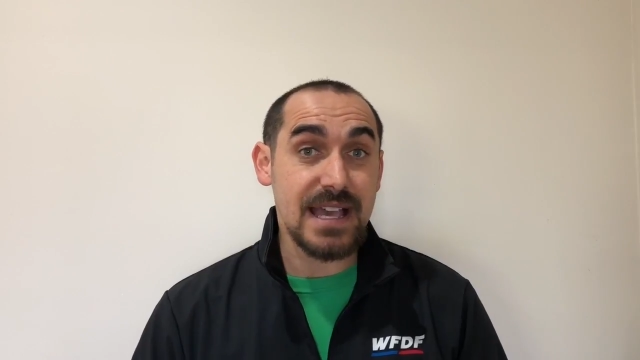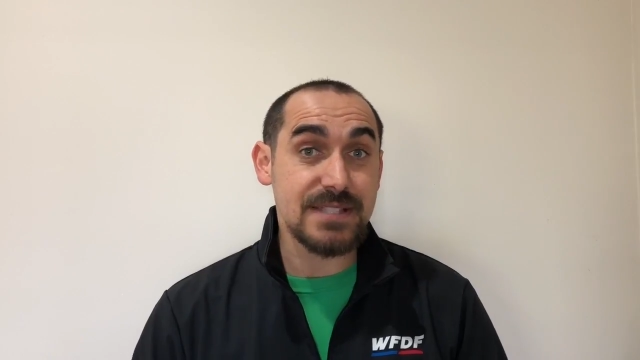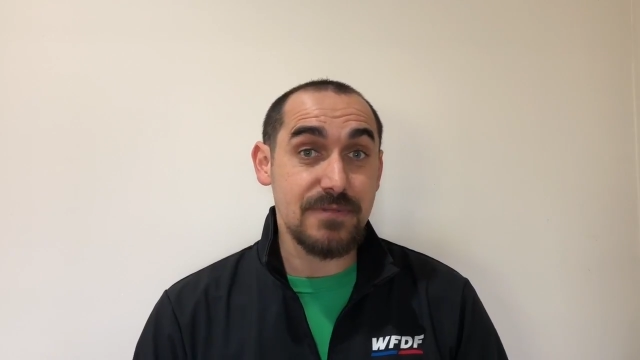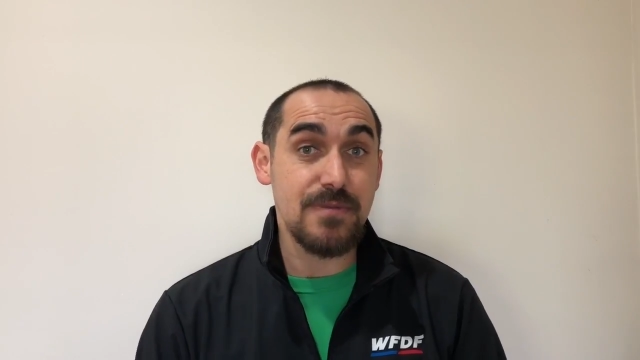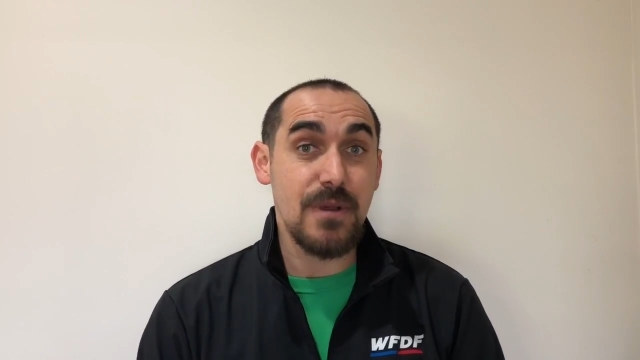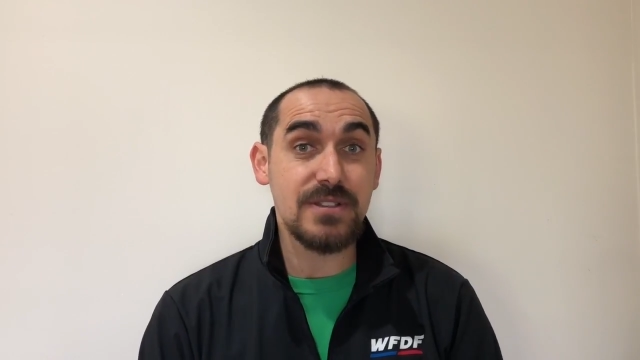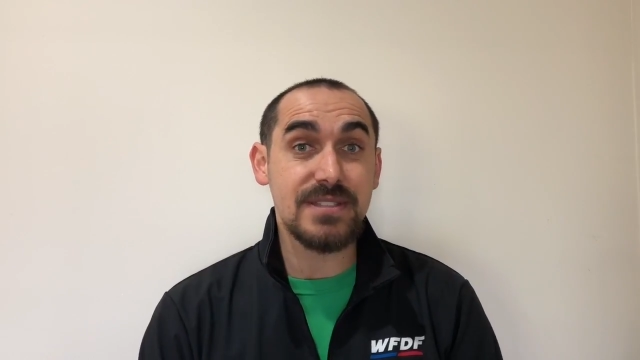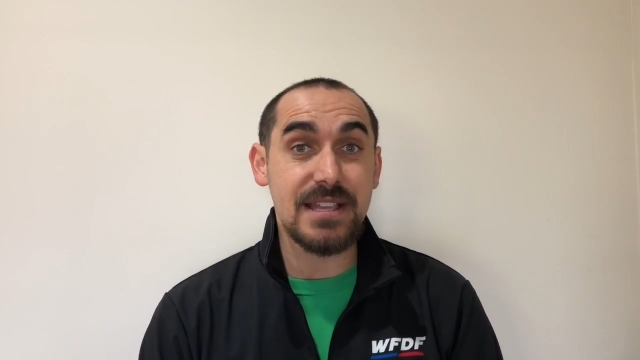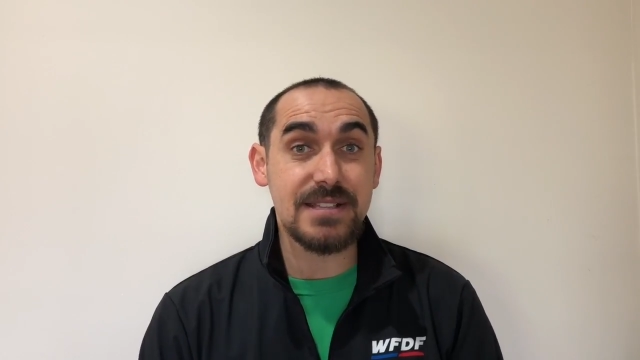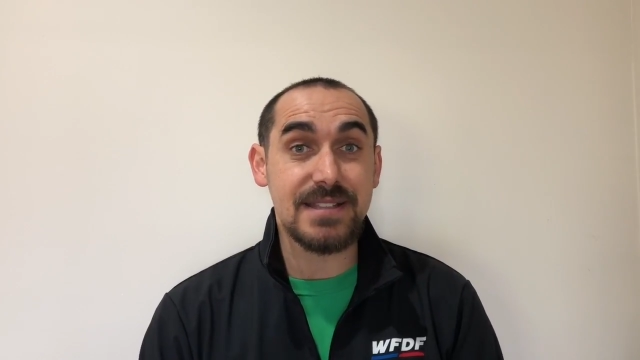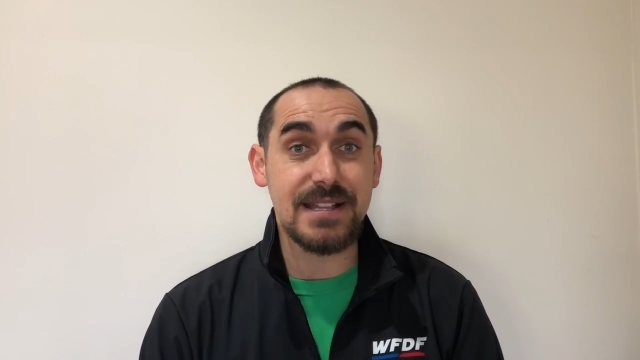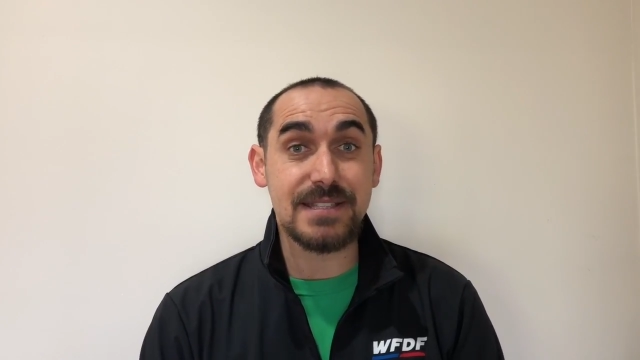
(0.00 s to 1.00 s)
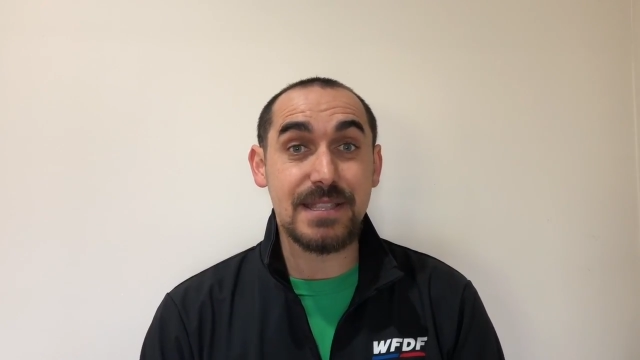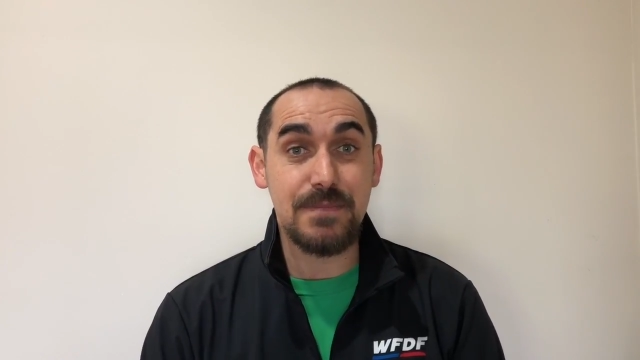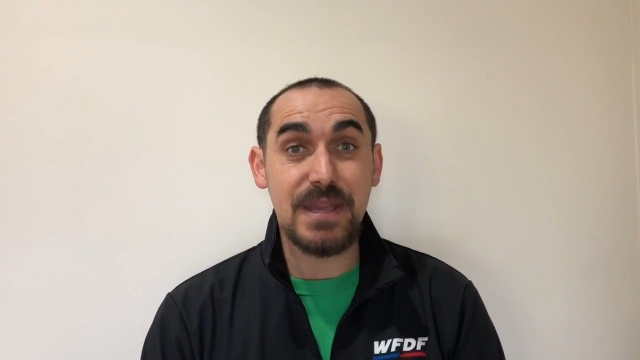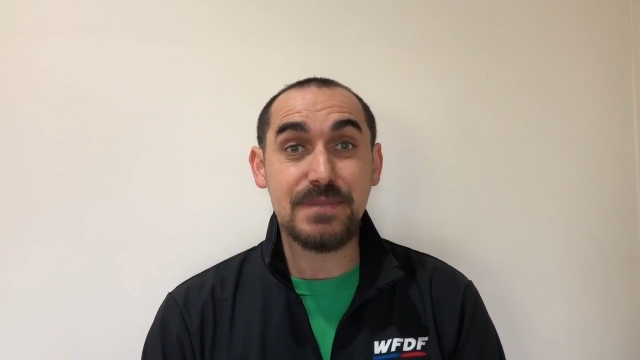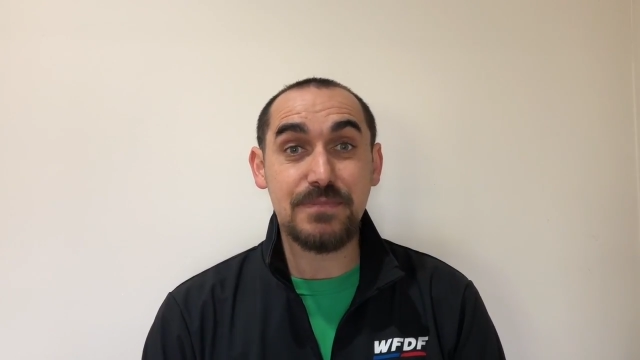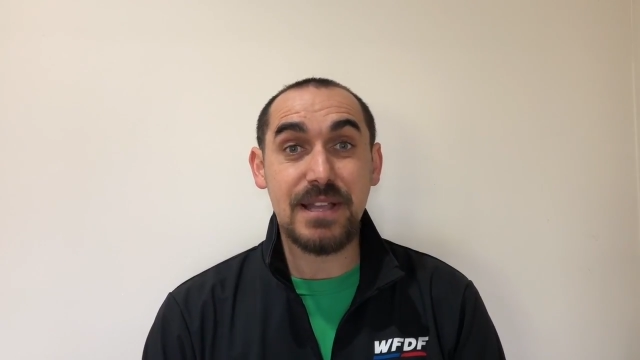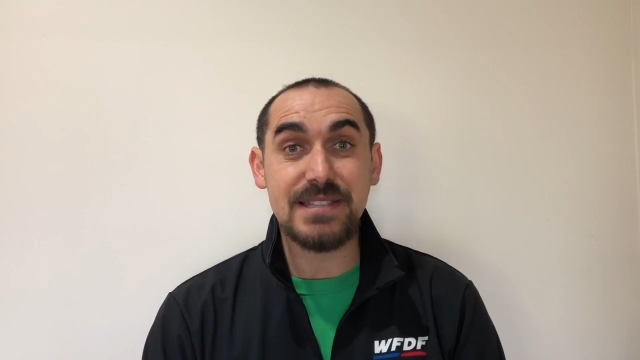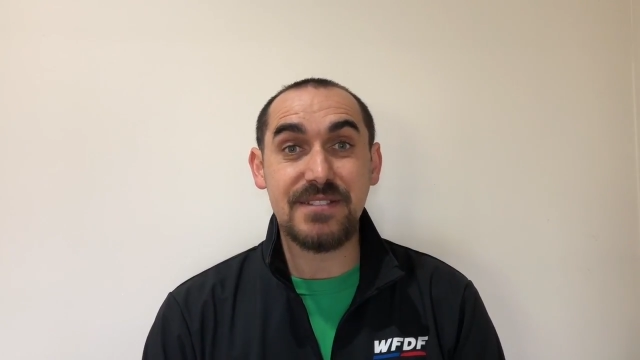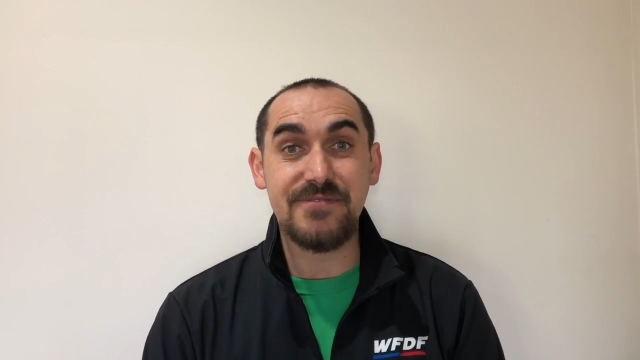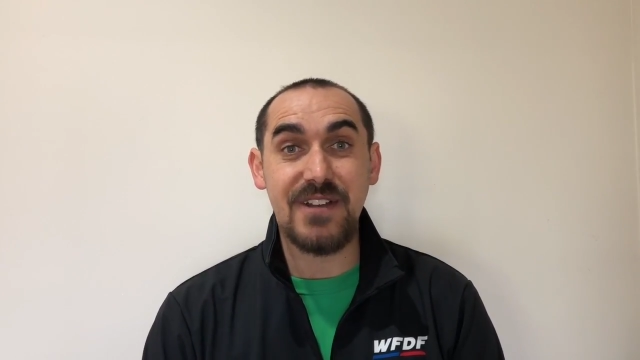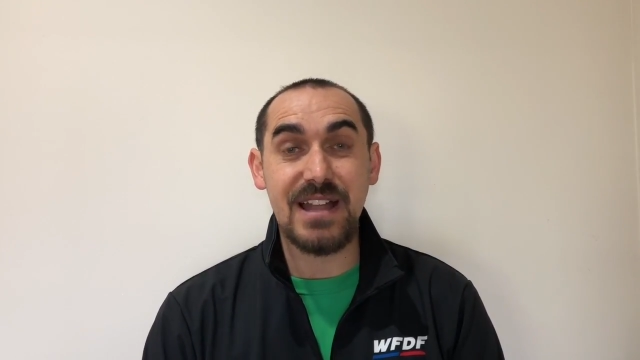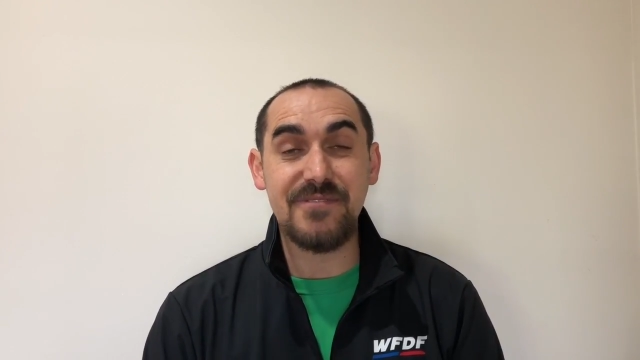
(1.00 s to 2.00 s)
As with most things, that's the best place to
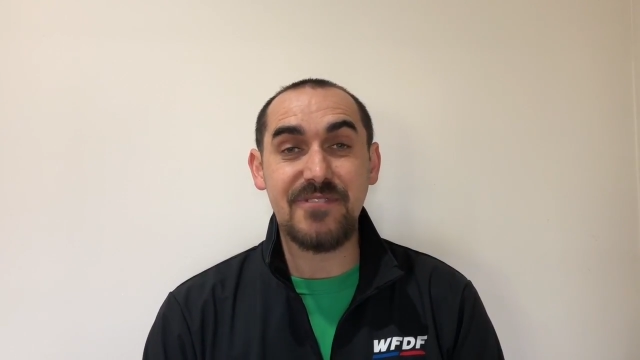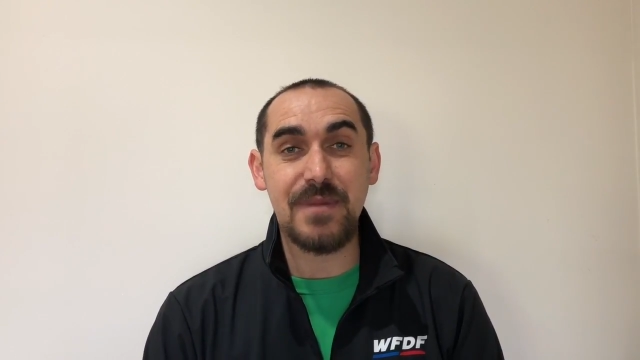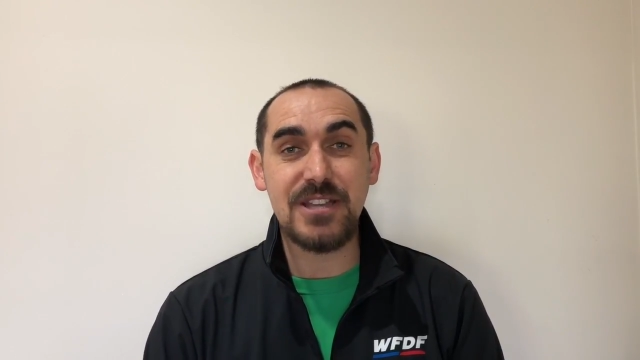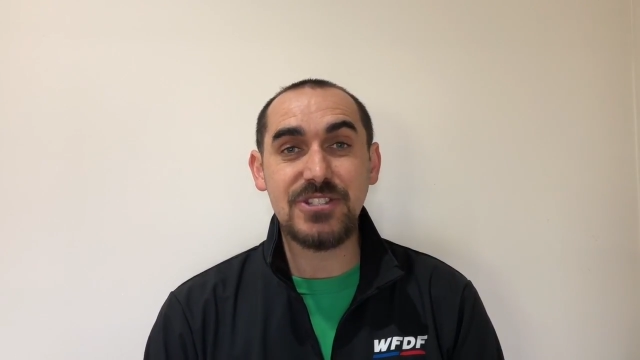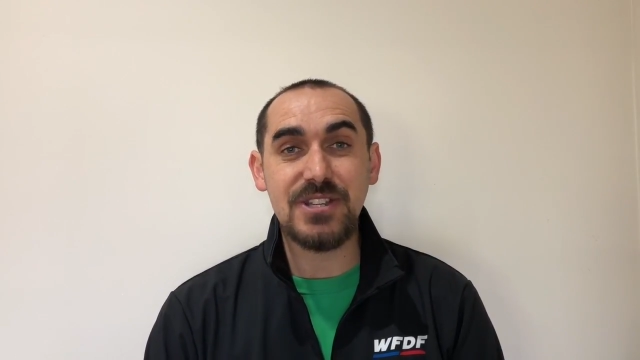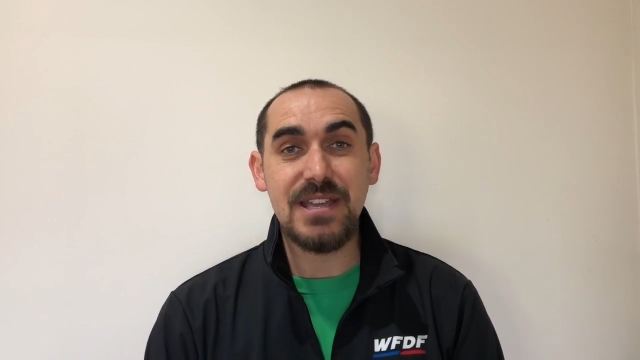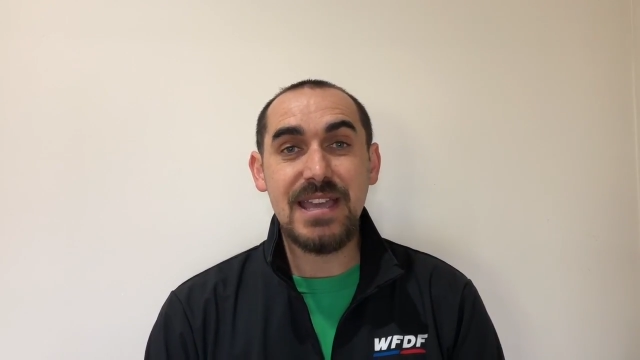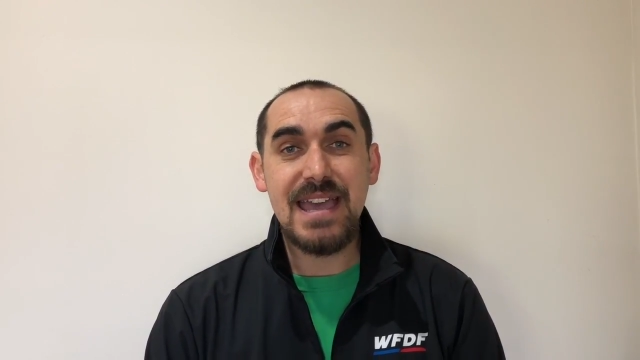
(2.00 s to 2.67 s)
find information.